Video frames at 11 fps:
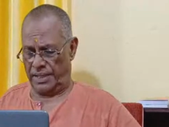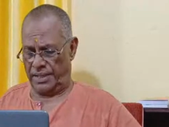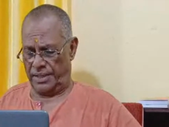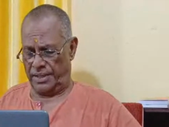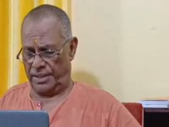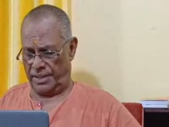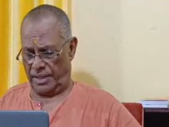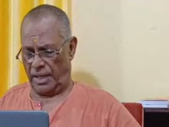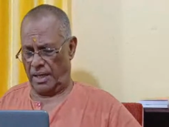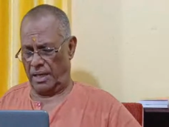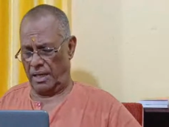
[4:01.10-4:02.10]
Jai
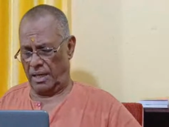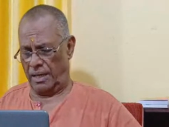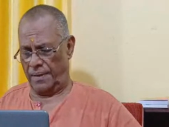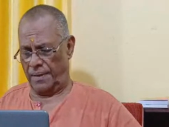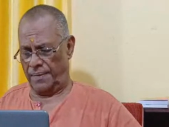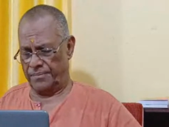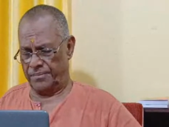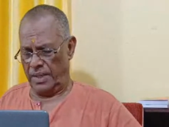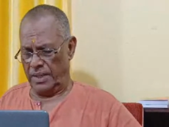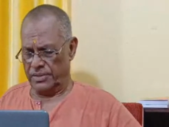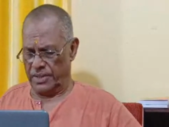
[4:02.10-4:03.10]
Ram,
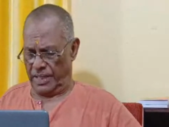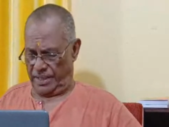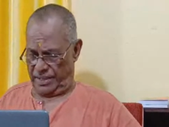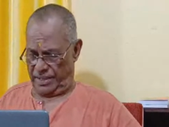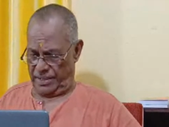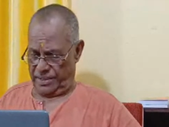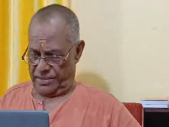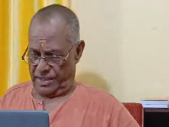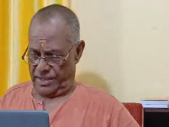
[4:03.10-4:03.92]
Jai Jai